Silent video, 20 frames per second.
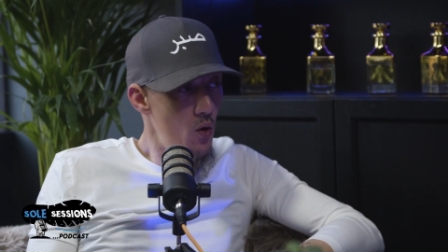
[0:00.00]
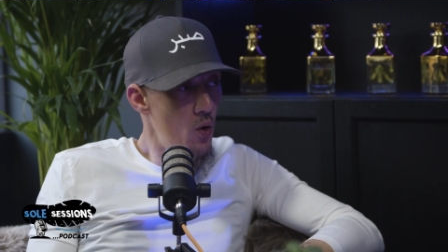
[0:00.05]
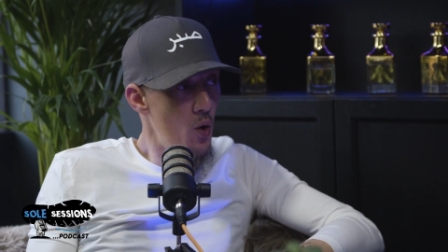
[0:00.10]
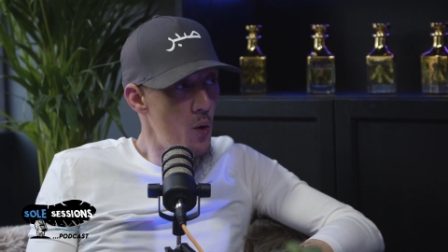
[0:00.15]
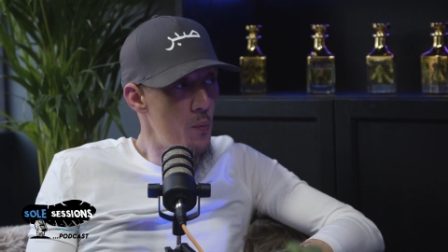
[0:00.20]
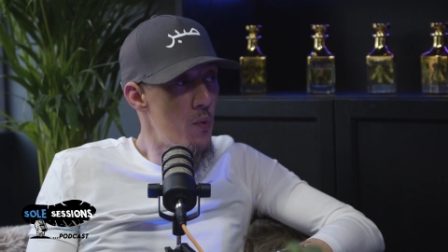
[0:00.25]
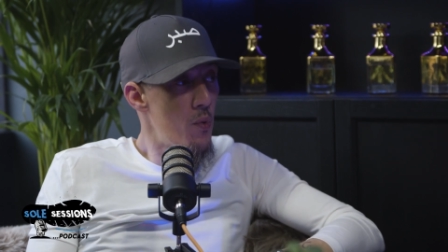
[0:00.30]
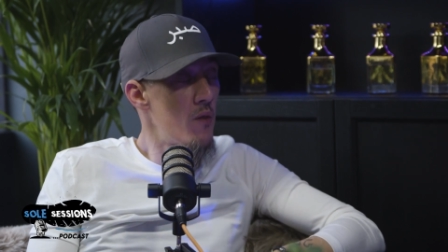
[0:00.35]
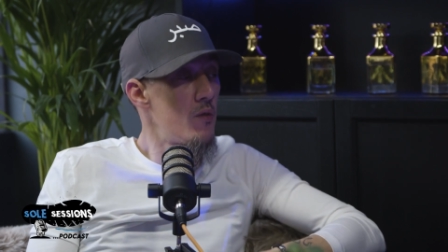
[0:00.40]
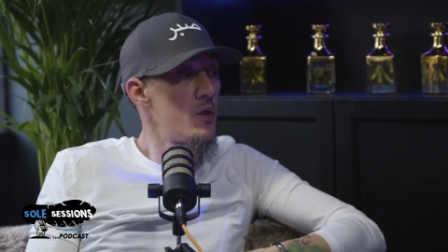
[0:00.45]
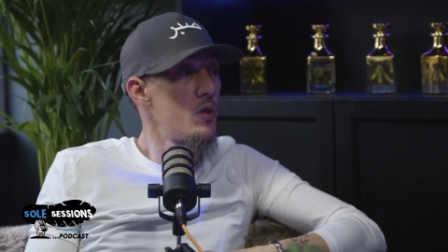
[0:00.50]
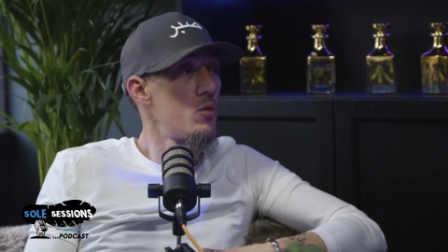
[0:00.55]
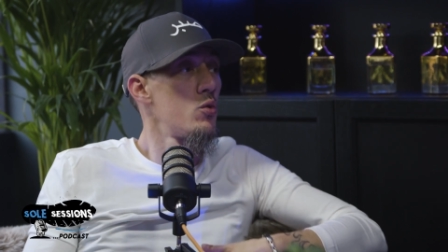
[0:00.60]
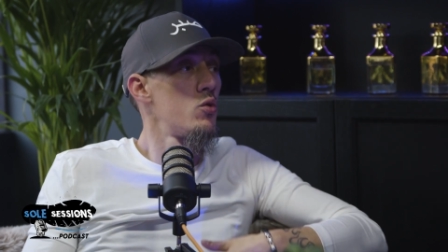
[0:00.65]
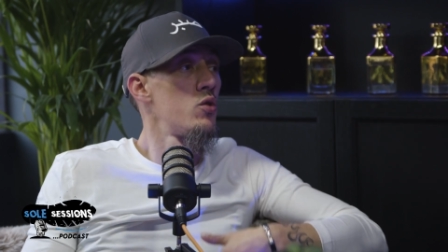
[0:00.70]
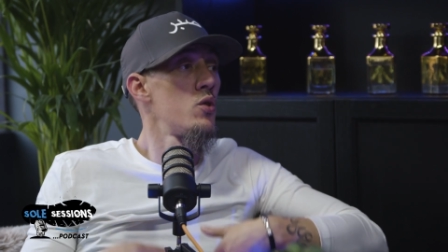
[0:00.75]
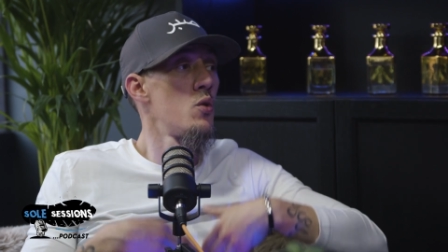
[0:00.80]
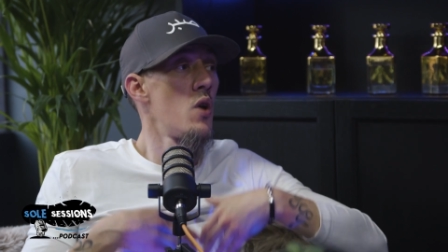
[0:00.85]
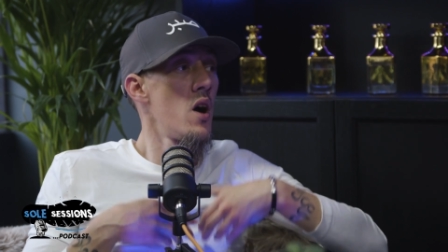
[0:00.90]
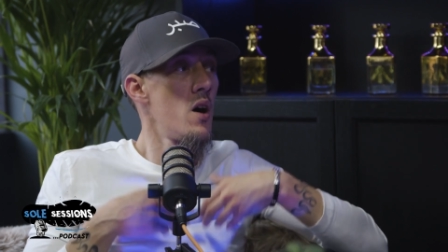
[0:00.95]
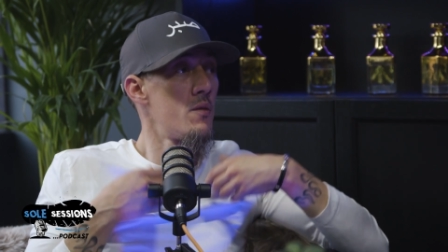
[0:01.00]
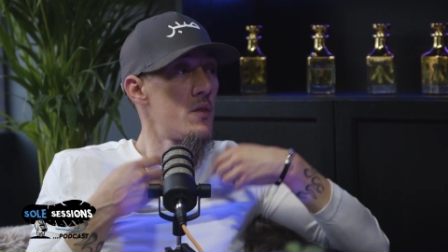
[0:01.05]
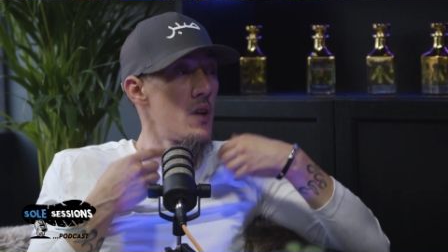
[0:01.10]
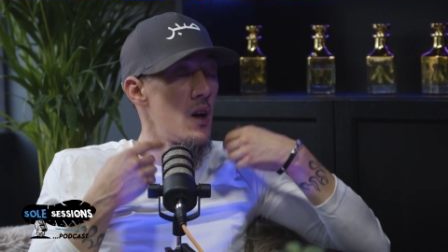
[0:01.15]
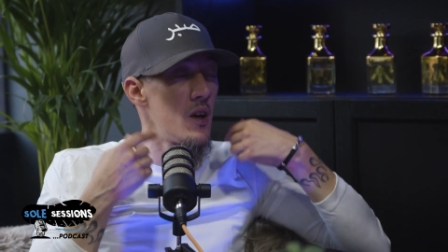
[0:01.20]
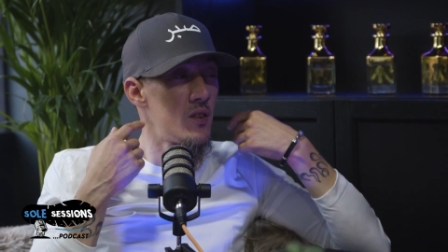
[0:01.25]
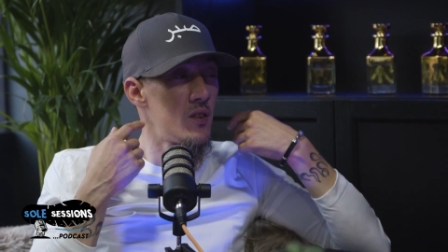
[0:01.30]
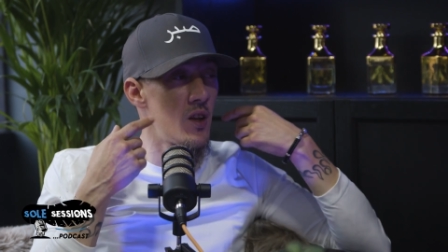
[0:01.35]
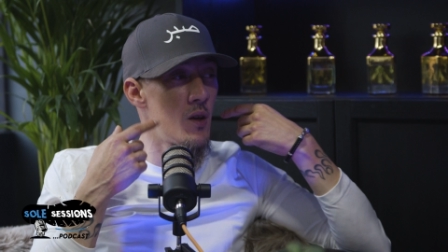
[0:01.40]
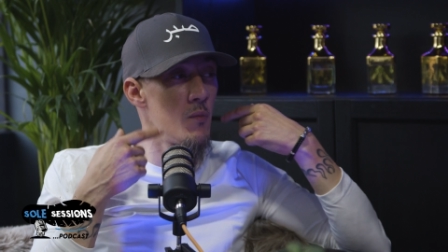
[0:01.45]
Or brothers will still have
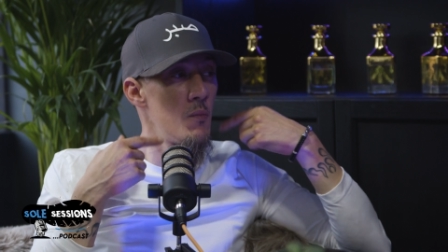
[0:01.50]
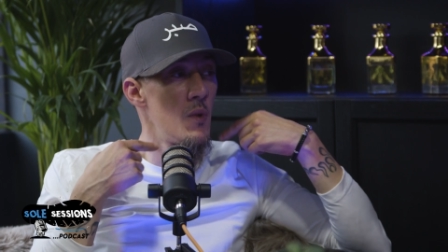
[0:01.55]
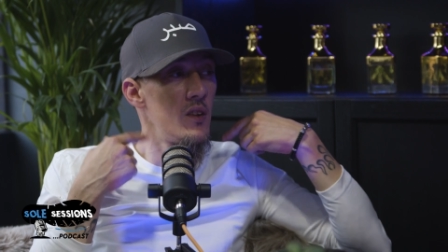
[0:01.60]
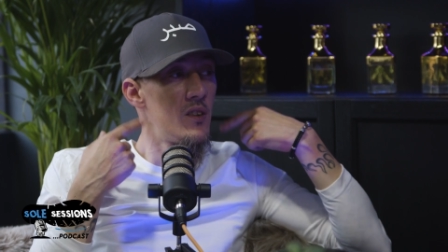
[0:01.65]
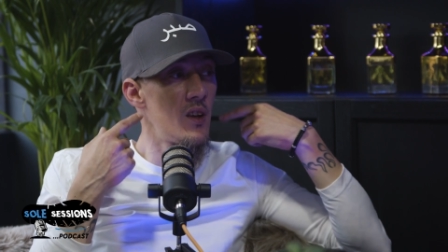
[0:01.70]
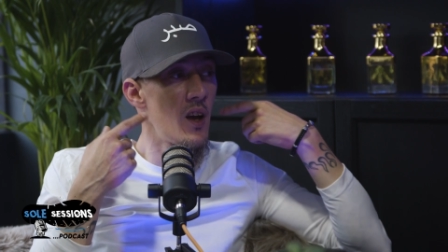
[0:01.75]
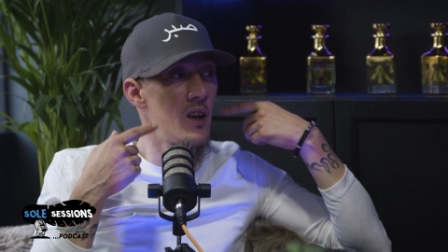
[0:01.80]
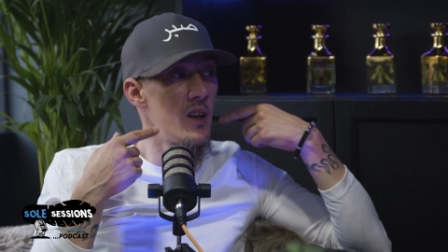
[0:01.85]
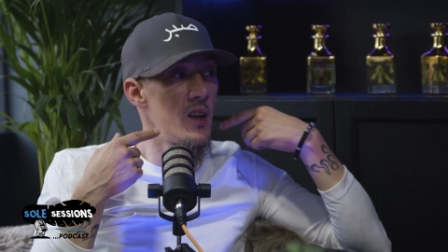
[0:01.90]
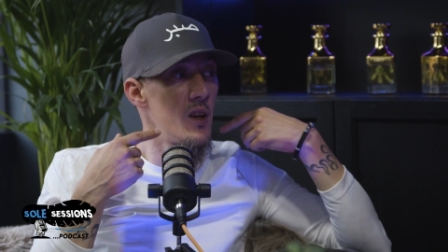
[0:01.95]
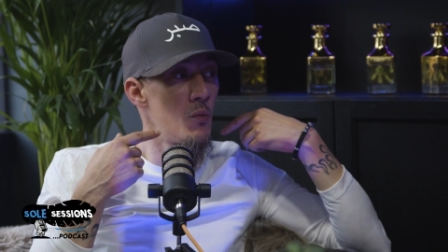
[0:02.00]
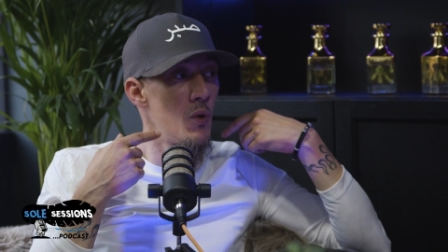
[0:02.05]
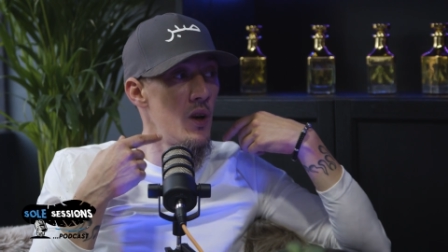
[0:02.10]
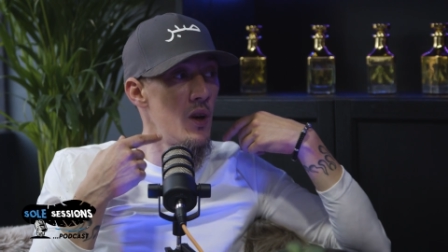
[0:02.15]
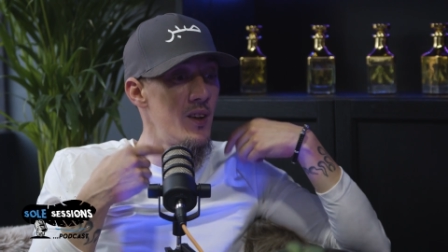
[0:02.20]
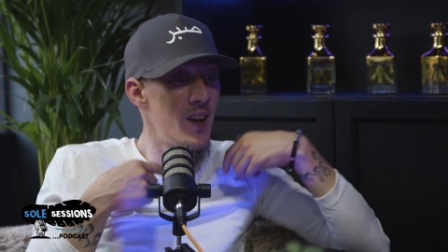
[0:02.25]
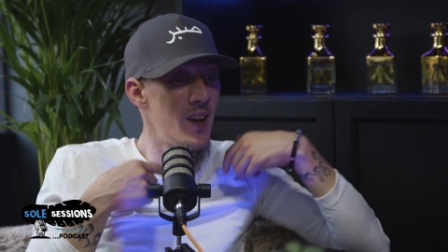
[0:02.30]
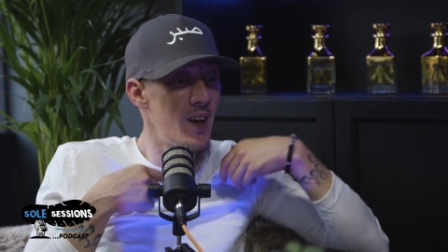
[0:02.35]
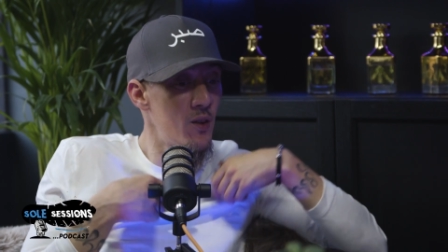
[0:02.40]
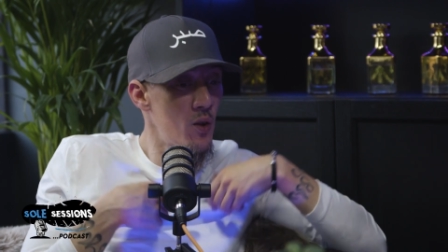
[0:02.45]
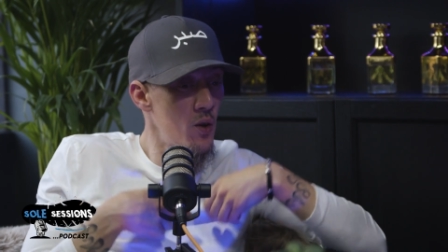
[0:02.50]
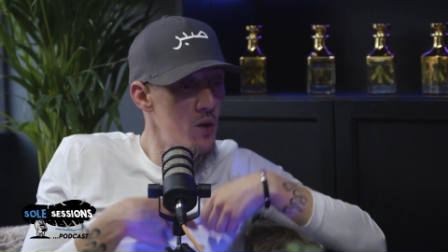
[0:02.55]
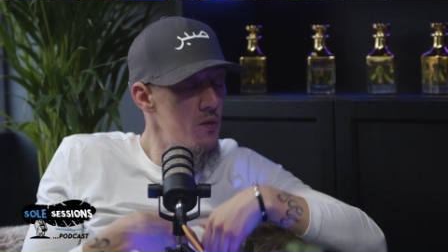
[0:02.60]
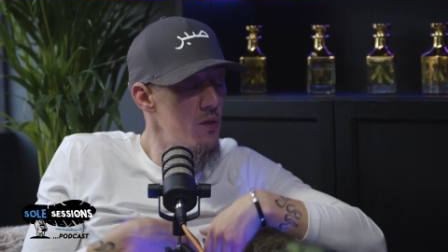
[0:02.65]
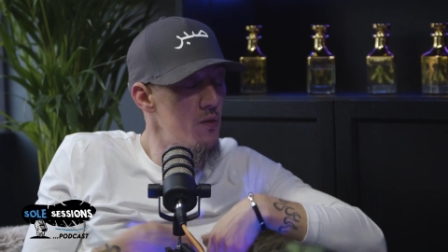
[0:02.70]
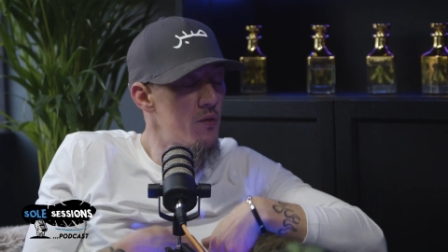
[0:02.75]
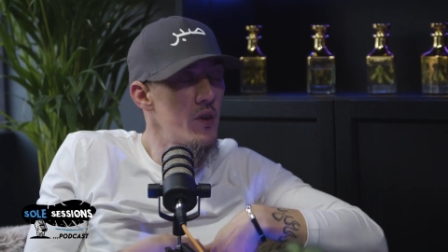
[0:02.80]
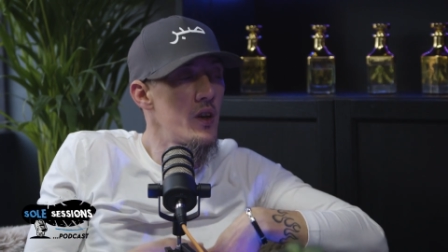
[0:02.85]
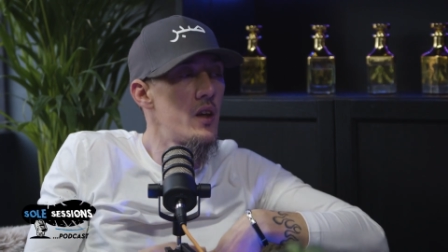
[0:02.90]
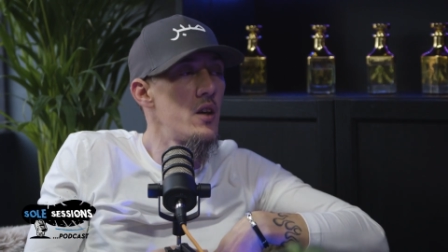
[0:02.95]
that same mentality where they don't
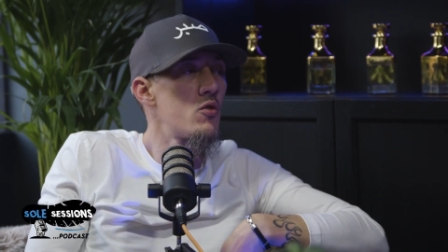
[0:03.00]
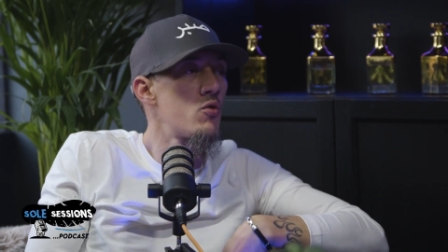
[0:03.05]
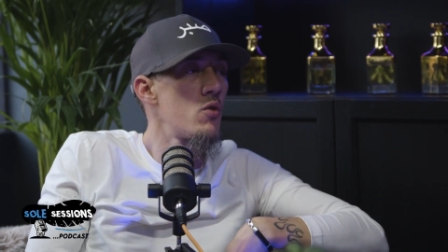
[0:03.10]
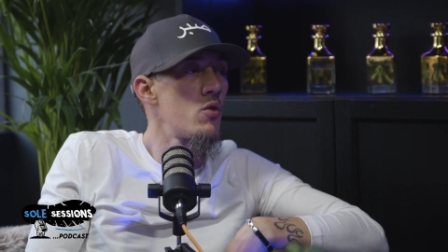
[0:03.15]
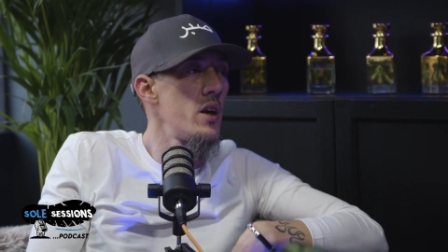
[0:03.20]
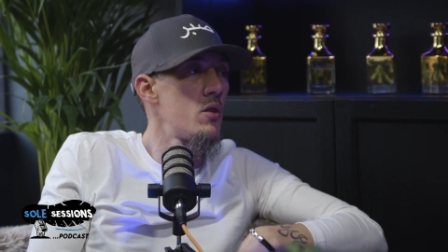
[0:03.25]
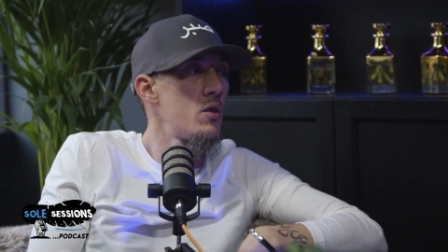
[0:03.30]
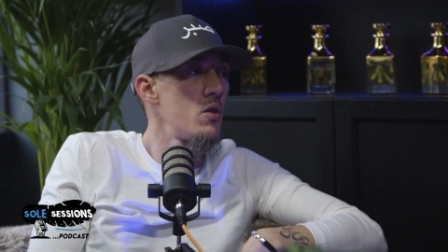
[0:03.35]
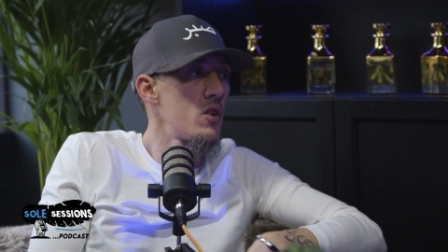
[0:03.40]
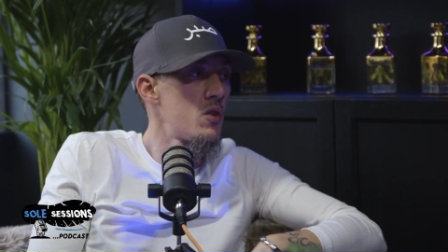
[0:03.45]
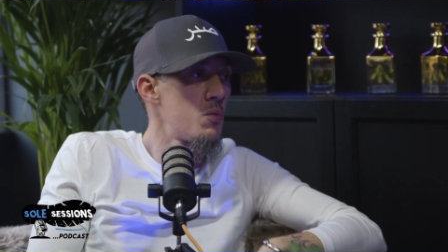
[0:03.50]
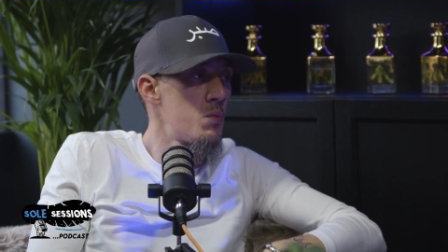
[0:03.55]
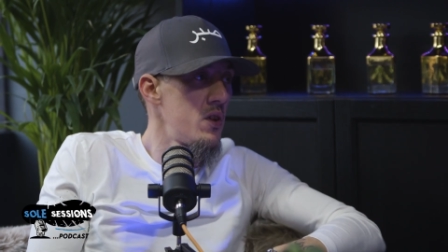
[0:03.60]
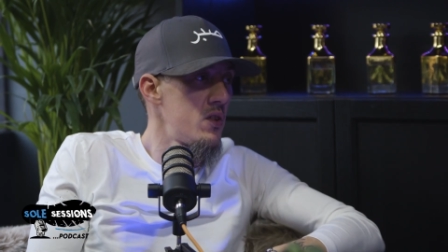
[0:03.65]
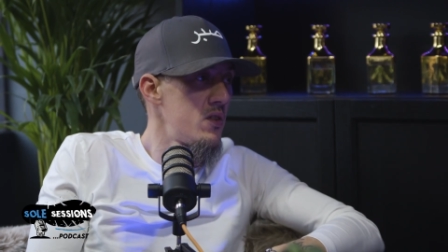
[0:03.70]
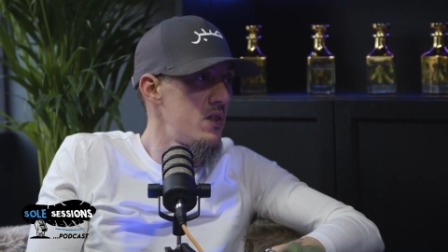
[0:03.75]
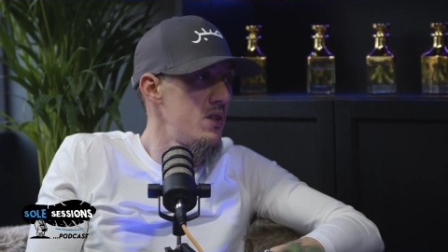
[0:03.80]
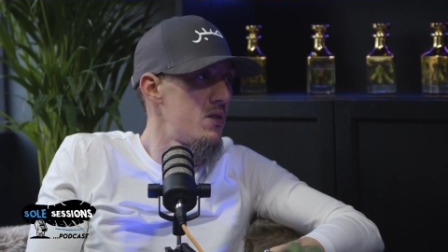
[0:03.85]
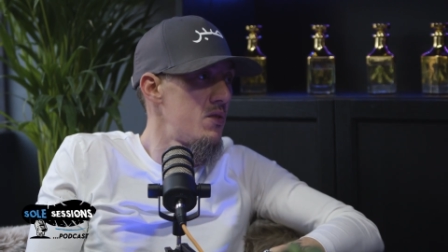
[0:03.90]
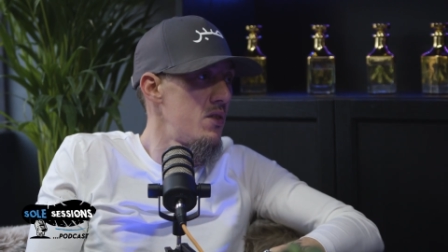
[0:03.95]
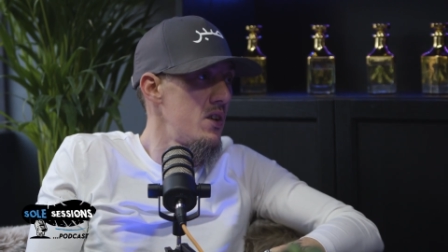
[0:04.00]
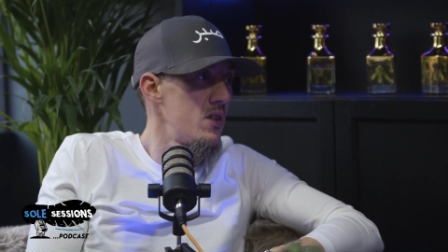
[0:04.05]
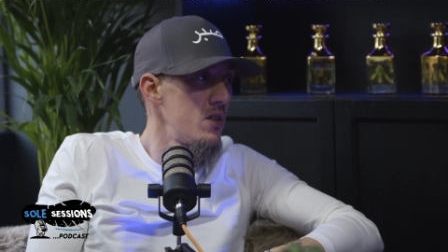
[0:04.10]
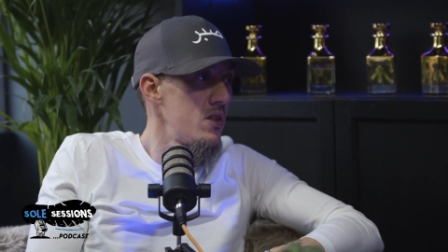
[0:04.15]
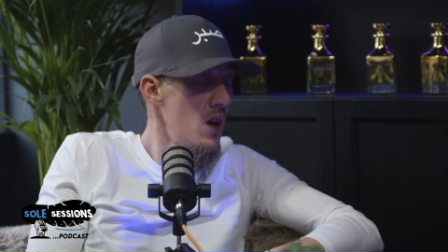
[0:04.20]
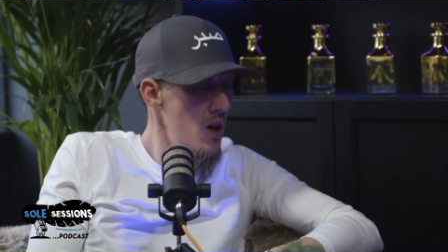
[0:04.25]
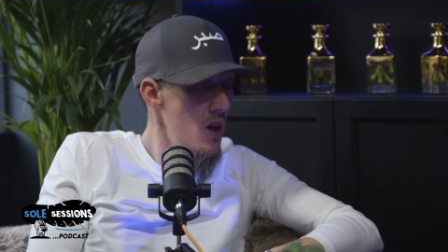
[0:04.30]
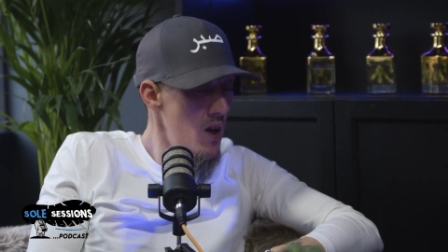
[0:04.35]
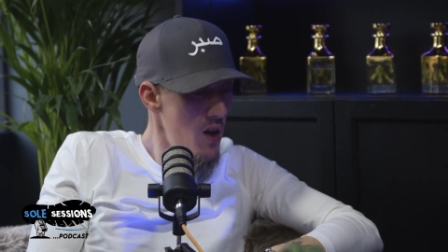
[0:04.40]
even think it's right to express these things.